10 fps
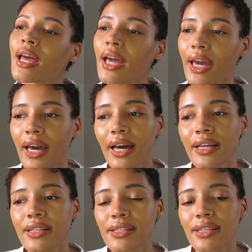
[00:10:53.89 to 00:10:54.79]

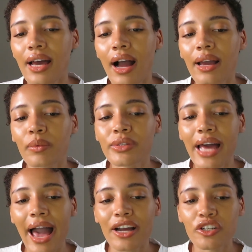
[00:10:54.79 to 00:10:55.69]
And it was
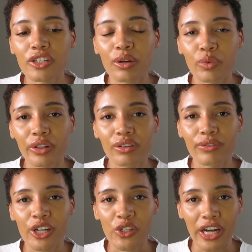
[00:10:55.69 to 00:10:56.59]
actually a really
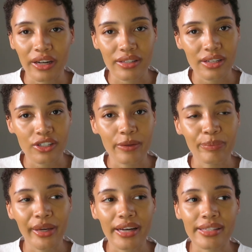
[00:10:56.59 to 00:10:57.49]
frustrating decision,
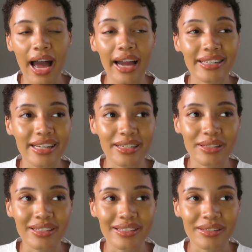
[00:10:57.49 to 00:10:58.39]
because I didn't